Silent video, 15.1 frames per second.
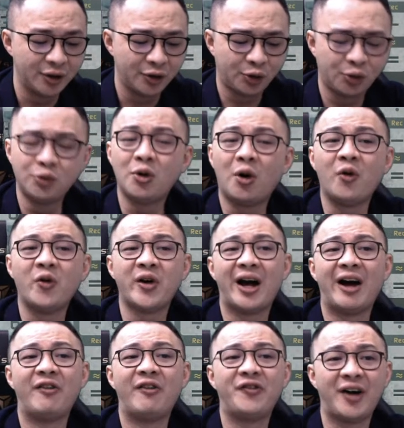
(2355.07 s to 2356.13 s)
2 over
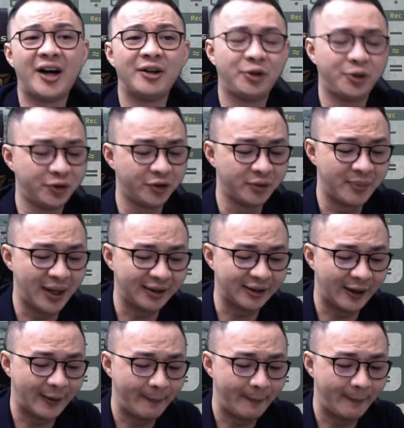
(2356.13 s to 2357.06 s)
alpha and 2 over beta.